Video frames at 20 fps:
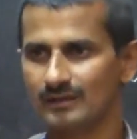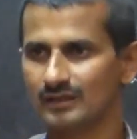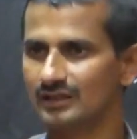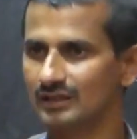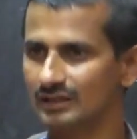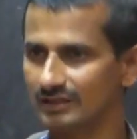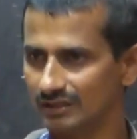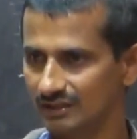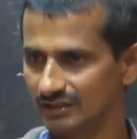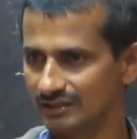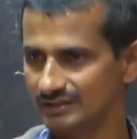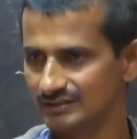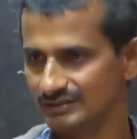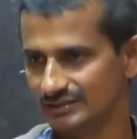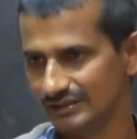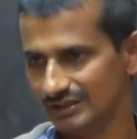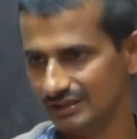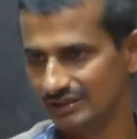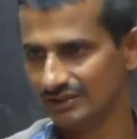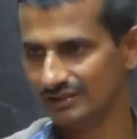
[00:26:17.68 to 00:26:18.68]
curtailing his
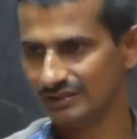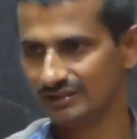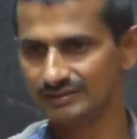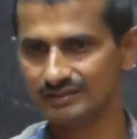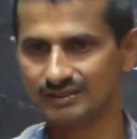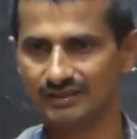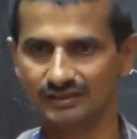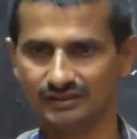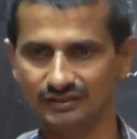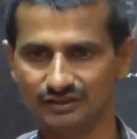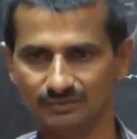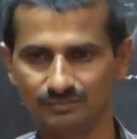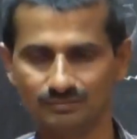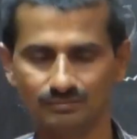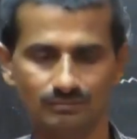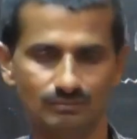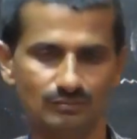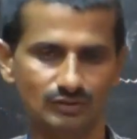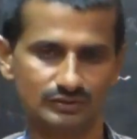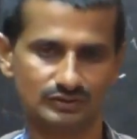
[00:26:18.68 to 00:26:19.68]
daily needs, and he
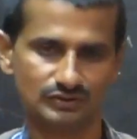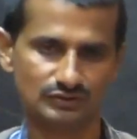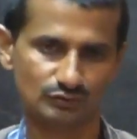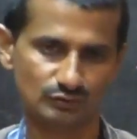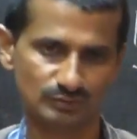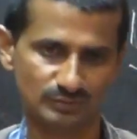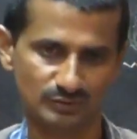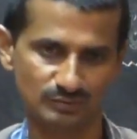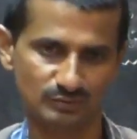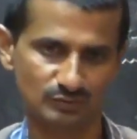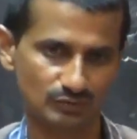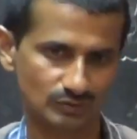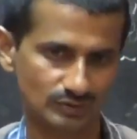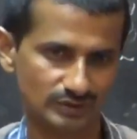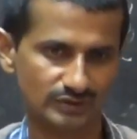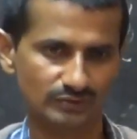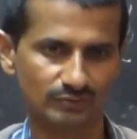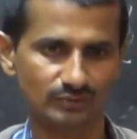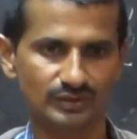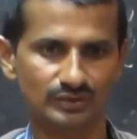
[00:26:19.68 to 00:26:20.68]
bought the so many books.
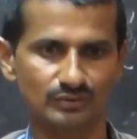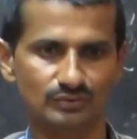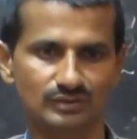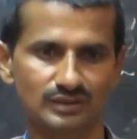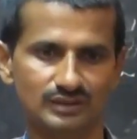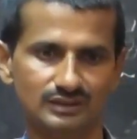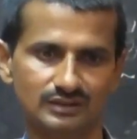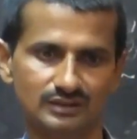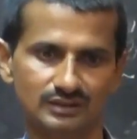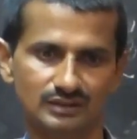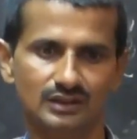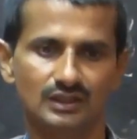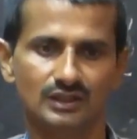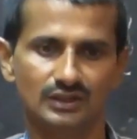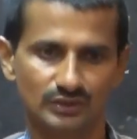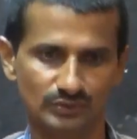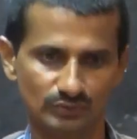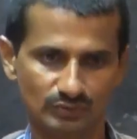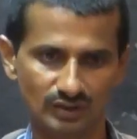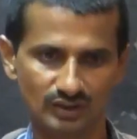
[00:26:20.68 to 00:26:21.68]
He went to that the
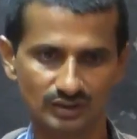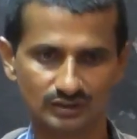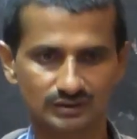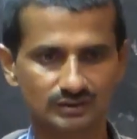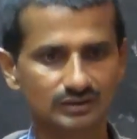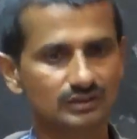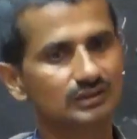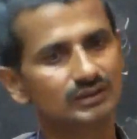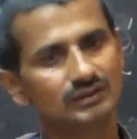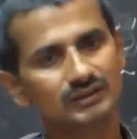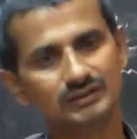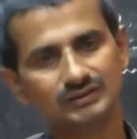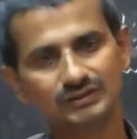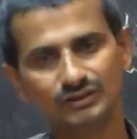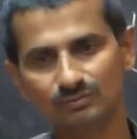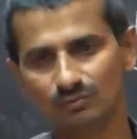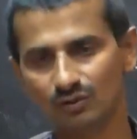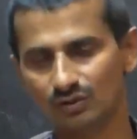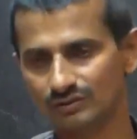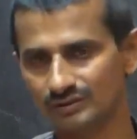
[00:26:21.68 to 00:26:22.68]
New York. Yes,
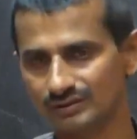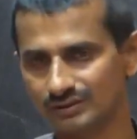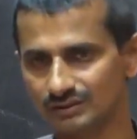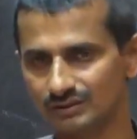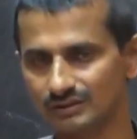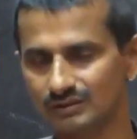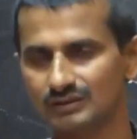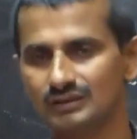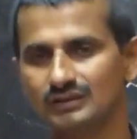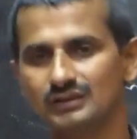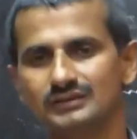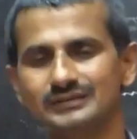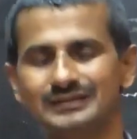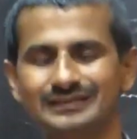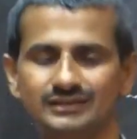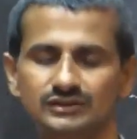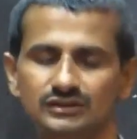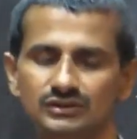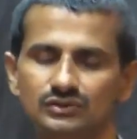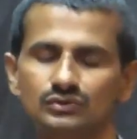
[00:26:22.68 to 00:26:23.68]
he bought the
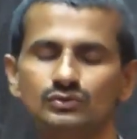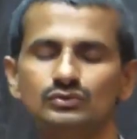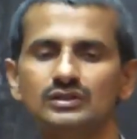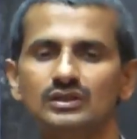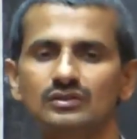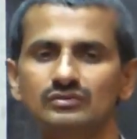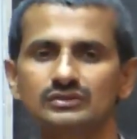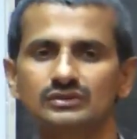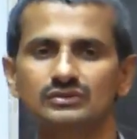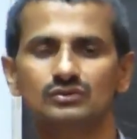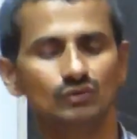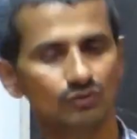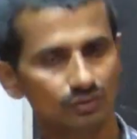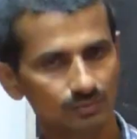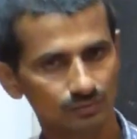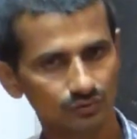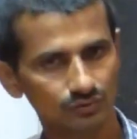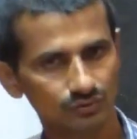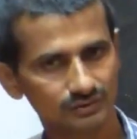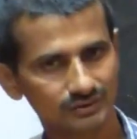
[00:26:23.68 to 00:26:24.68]
that is a 2,000
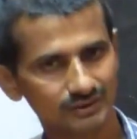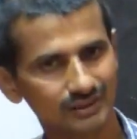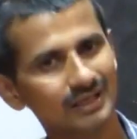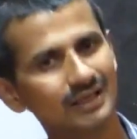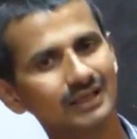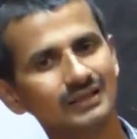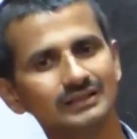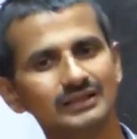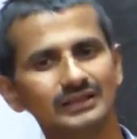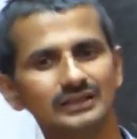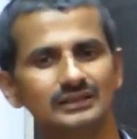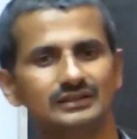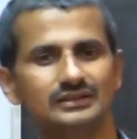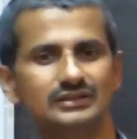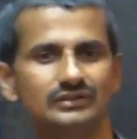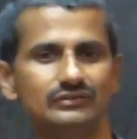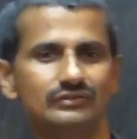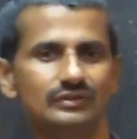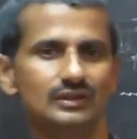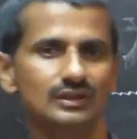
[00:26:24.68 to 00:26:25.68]
old books, and then
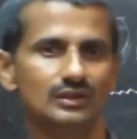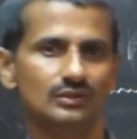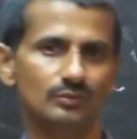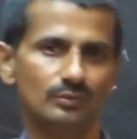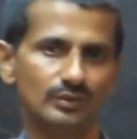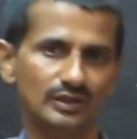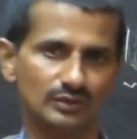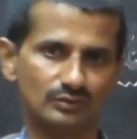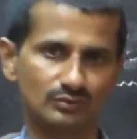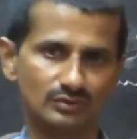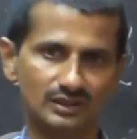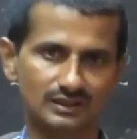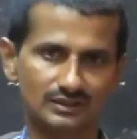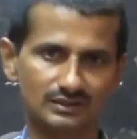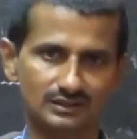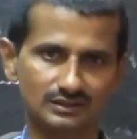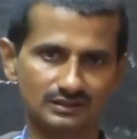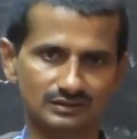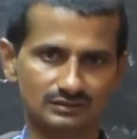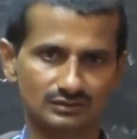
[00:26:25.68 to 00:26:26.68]
he went to that
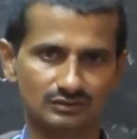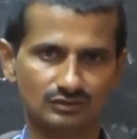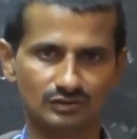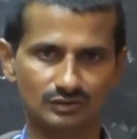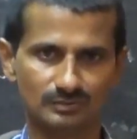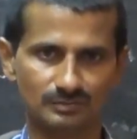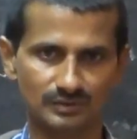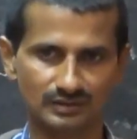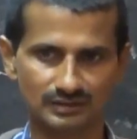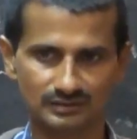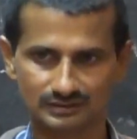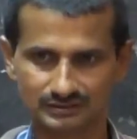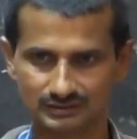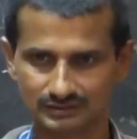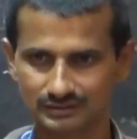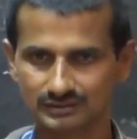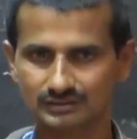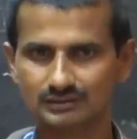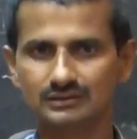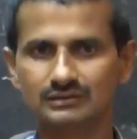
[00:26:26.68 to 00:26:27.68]
the
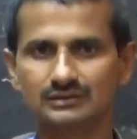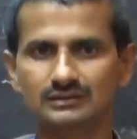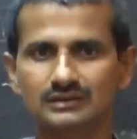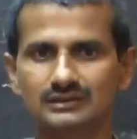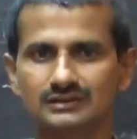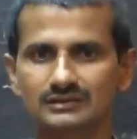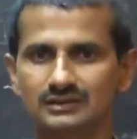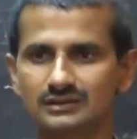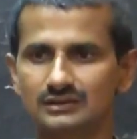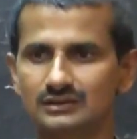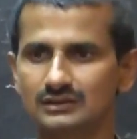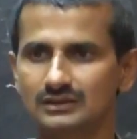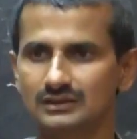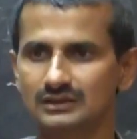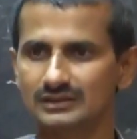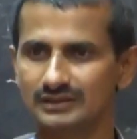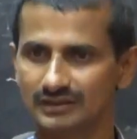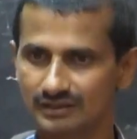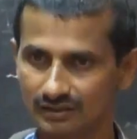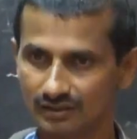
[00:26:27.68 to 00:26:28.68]
conference, that is a
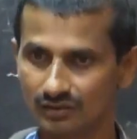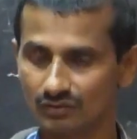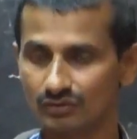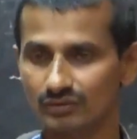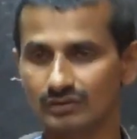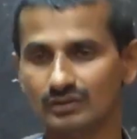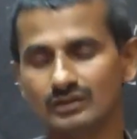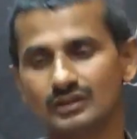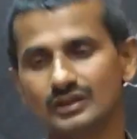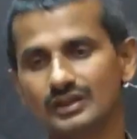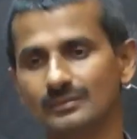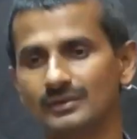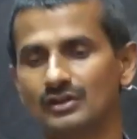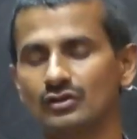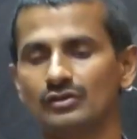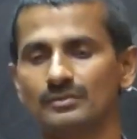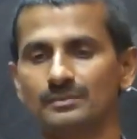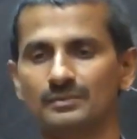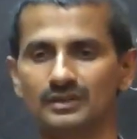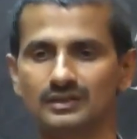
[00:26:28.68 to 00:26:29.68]
second round table
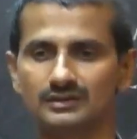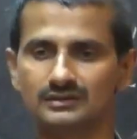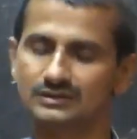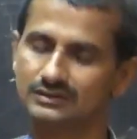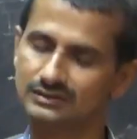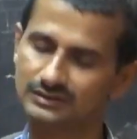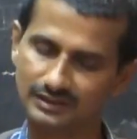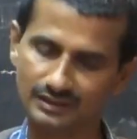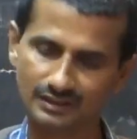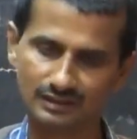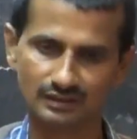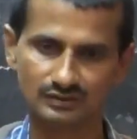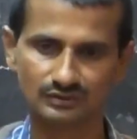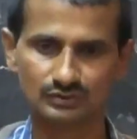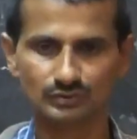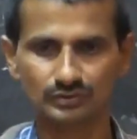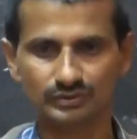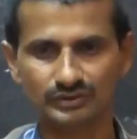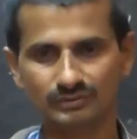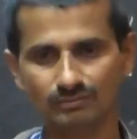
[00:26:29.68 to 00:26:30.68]
conference. There
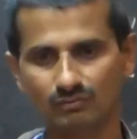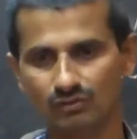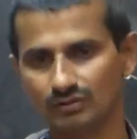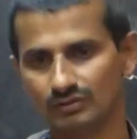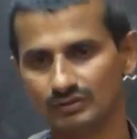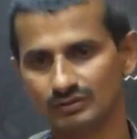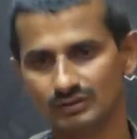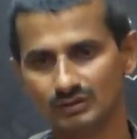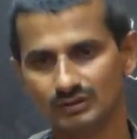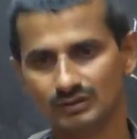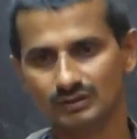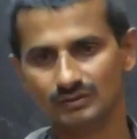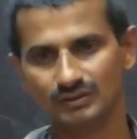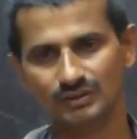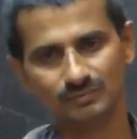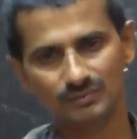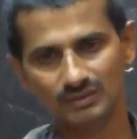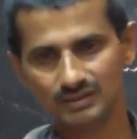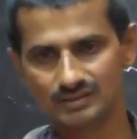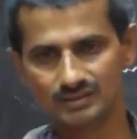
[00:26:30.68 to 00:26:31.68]
also
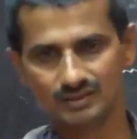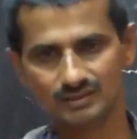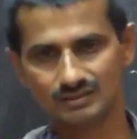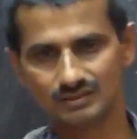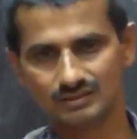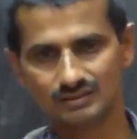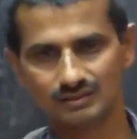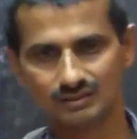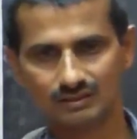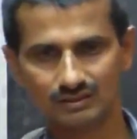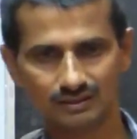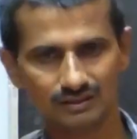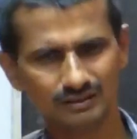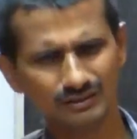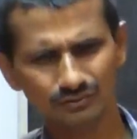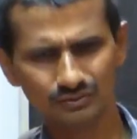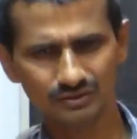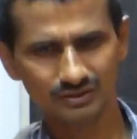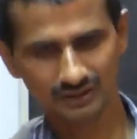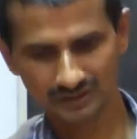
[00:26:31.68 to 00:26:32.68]
he purchased
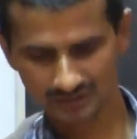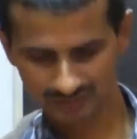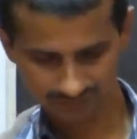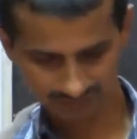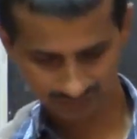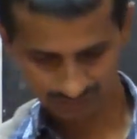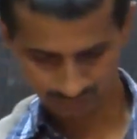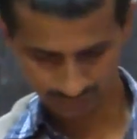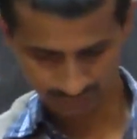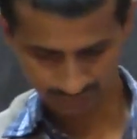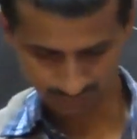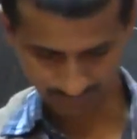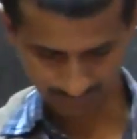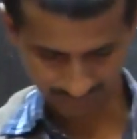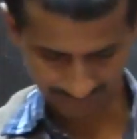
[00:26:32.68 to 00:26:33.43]
everything. We know